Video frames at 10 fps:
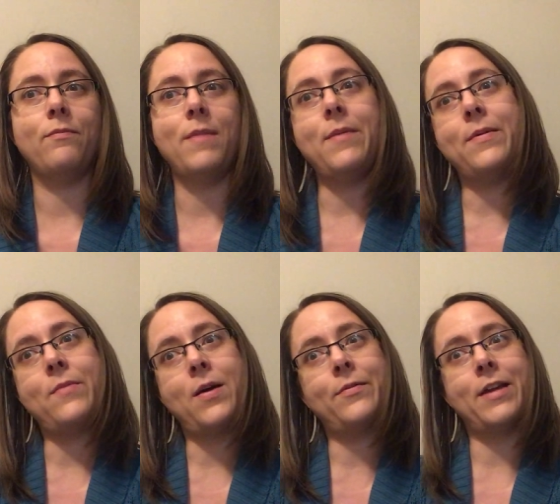Maybe
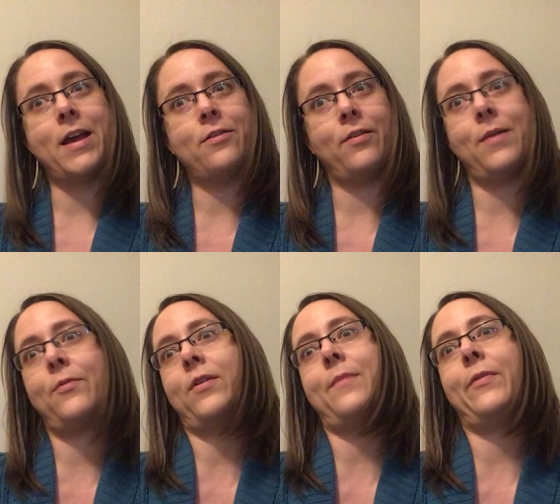mom or dad or grandma
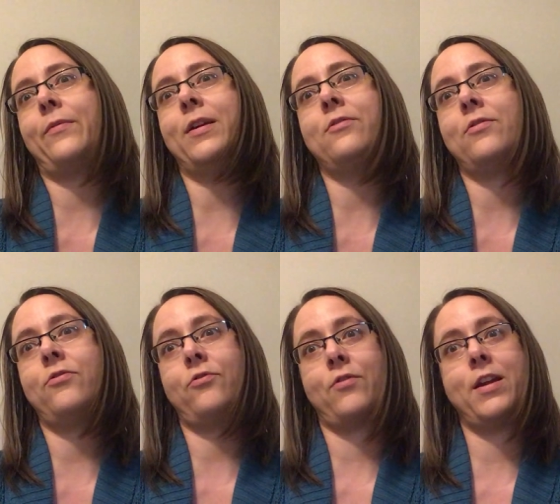or grandpa read you a
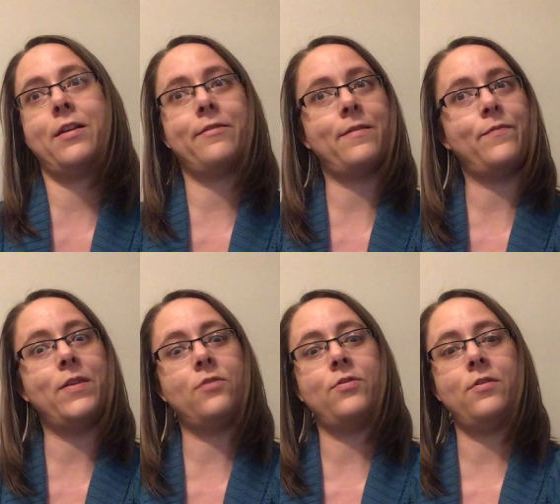story or
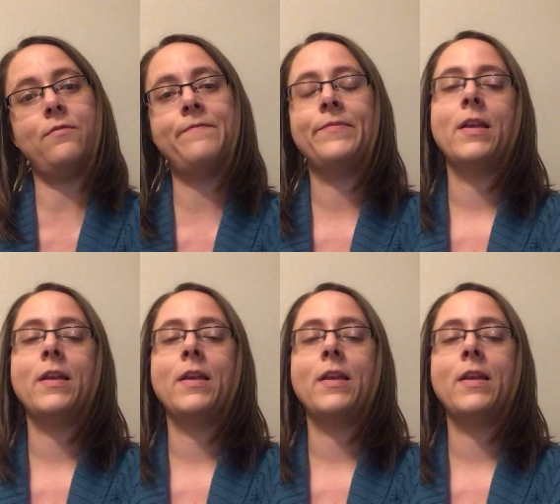something too.